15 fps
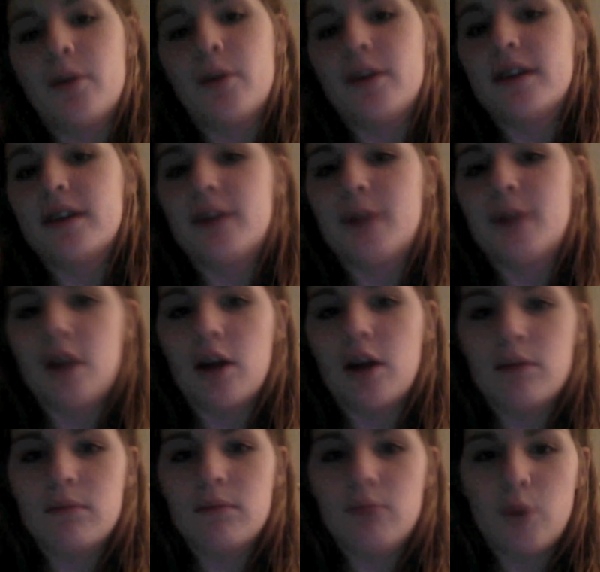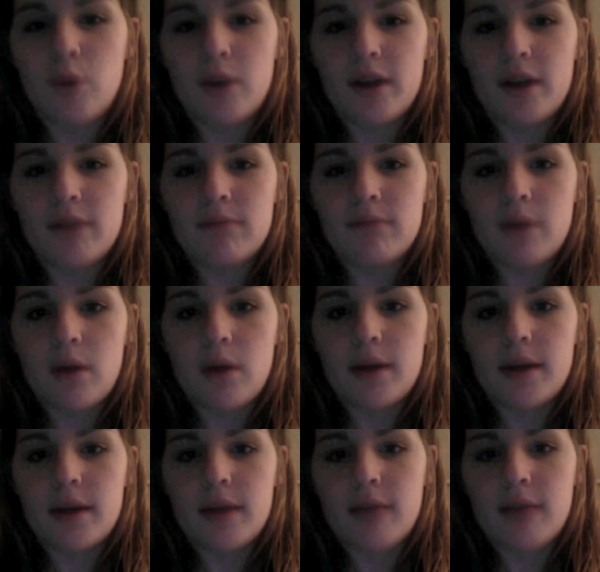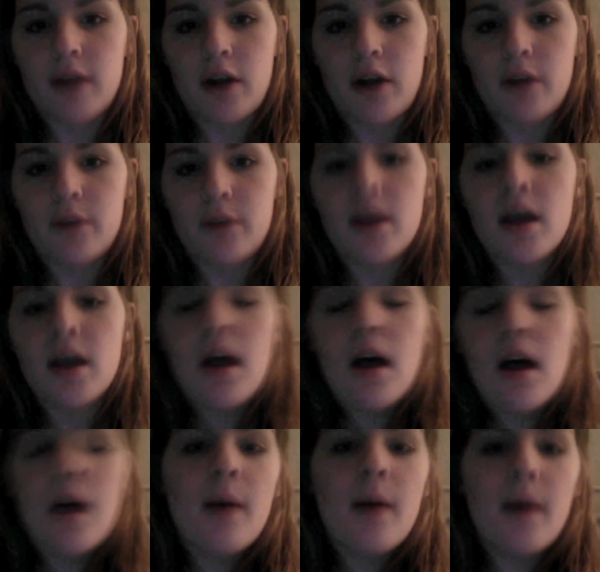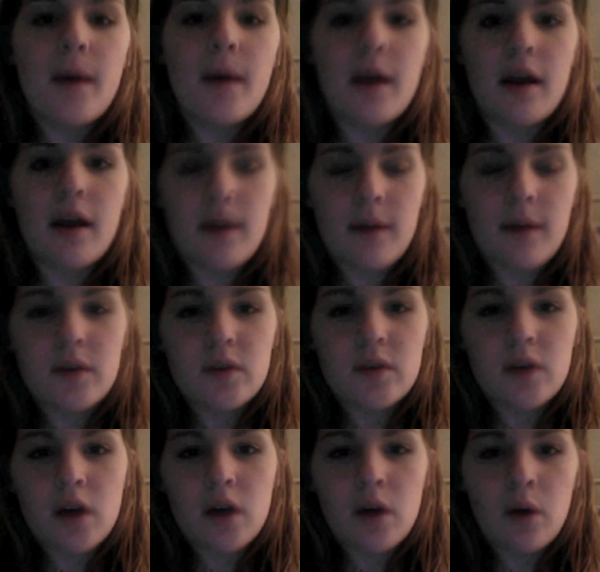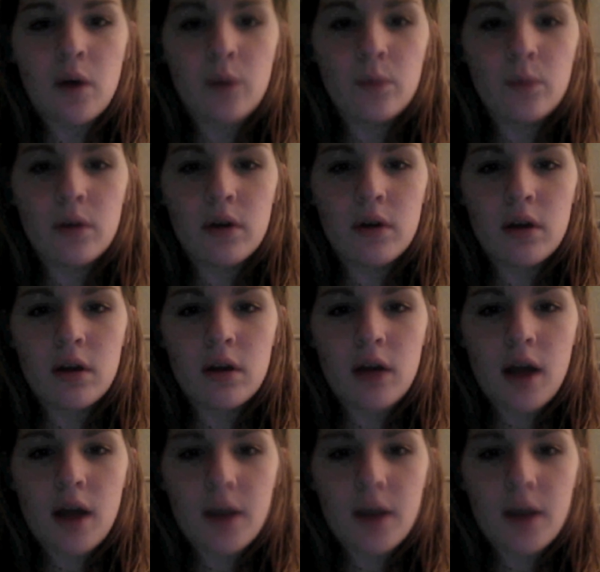it tomorrow morning, probably. I don't know. But, so, I'm